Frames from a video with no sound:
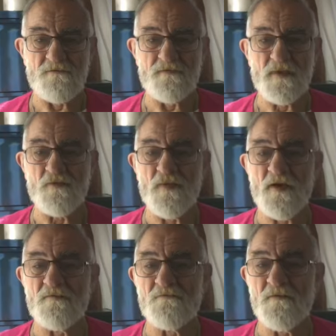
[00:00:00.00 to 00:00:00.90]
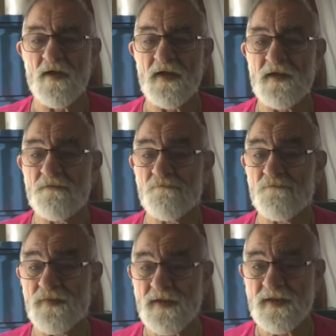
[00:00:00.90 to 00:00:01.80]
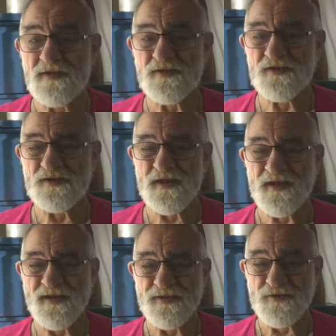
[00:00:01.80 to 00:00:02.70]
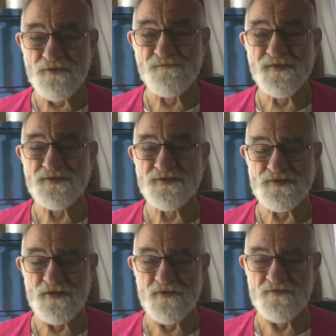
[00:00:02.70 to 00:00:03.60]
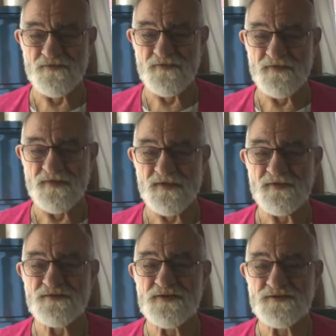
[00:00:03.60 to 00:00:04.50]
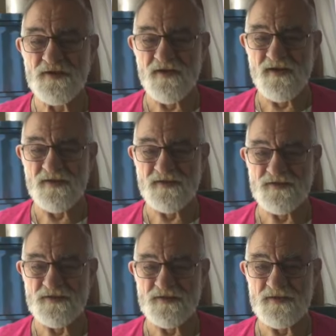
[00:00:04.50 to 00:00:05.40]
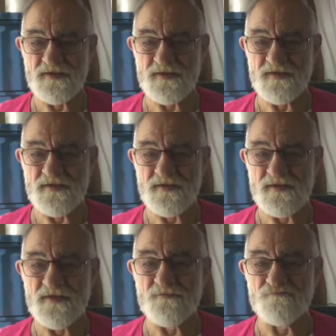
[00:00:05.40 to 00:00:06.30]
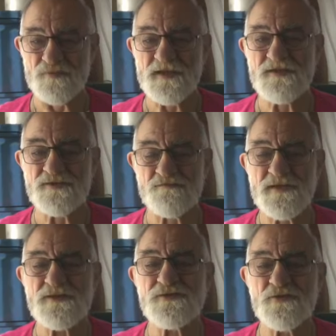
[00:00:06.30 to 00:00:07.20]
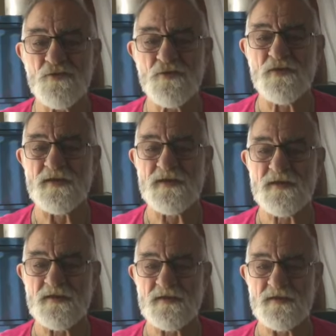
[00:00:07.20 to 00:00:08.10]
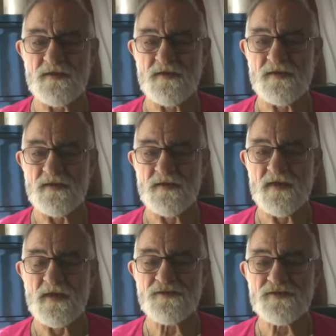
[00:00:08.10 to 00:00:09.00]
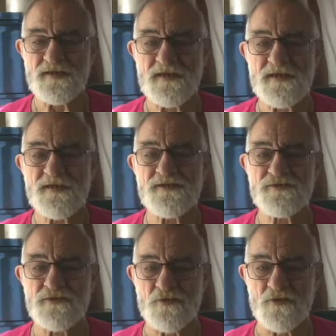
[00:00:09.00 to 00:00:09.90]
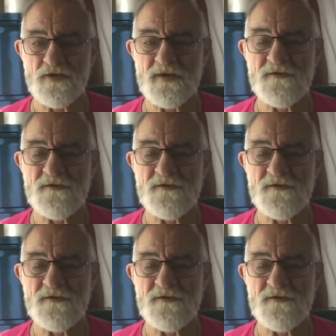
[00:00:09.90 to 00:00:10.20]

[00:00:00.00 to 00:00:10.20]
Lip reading: but what my big human self desires, that brings me joy and sees joy,